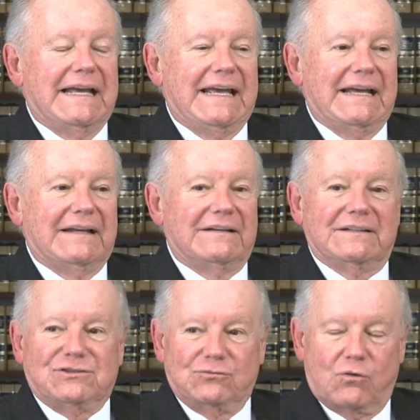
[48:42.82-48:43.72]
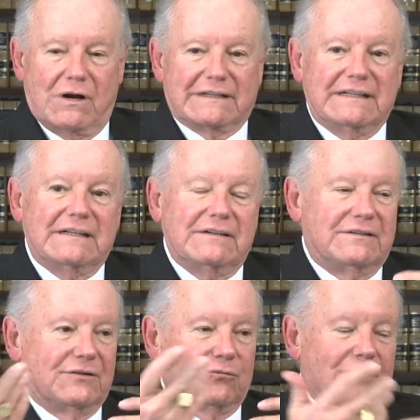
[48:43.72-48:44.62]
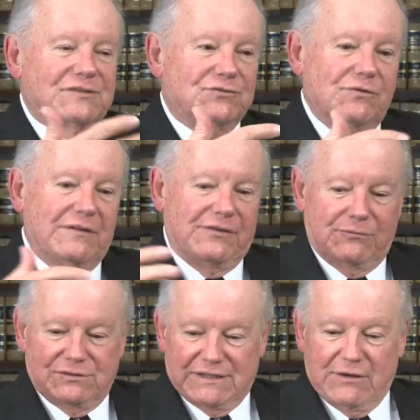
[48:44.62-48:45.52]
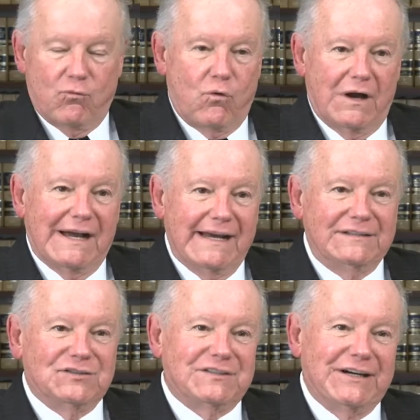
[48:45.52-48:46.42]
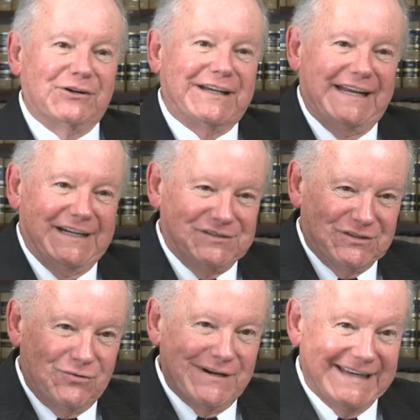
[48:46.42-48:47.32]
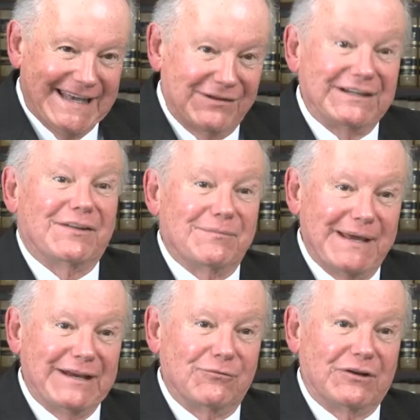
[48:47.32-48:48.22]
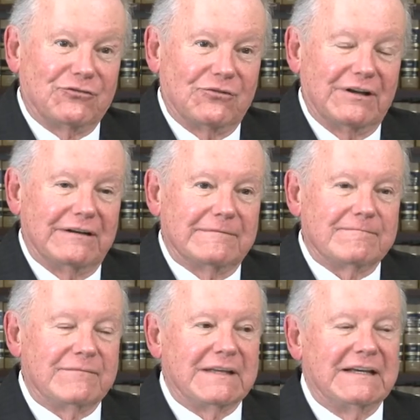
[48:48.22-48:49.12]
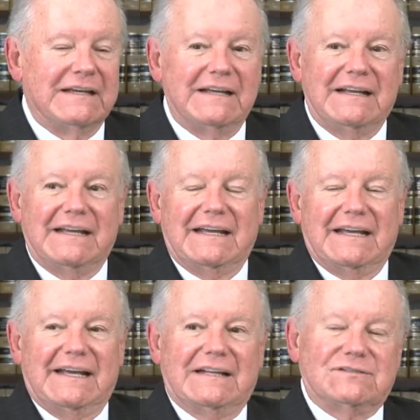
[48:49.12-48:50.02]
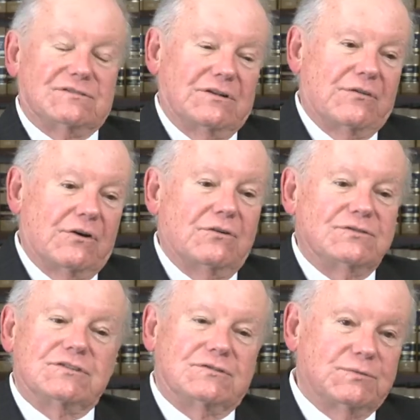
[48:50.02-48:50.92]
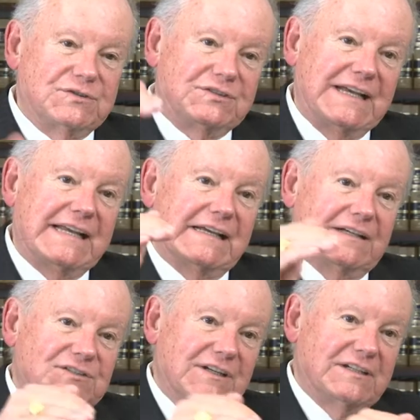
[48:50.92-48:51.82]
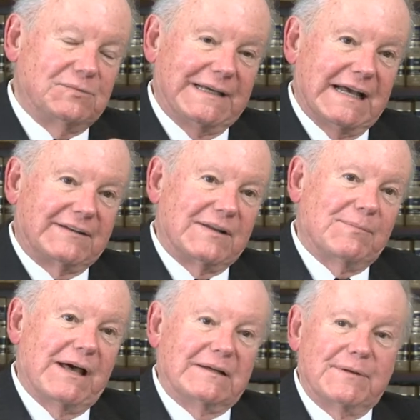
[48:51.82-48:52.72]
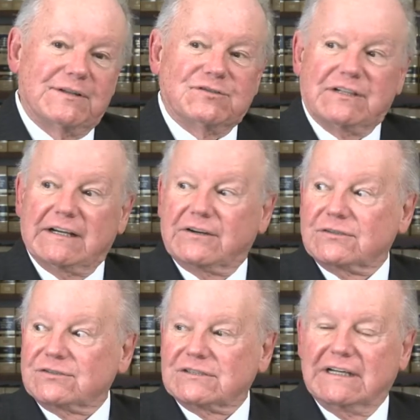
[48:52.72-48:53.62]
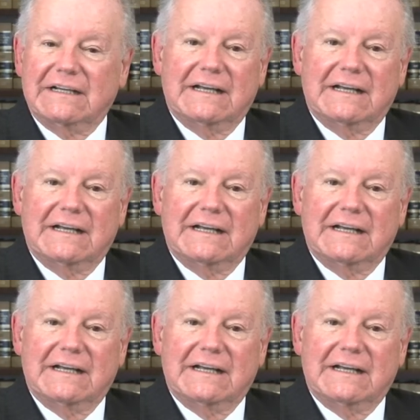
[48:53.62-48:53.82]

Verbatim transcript: And as you walked into the restaurant, there was a wide staircase going down into the main restaurant. And so the hostess was seating us. And as we got to the bottom of the stairs,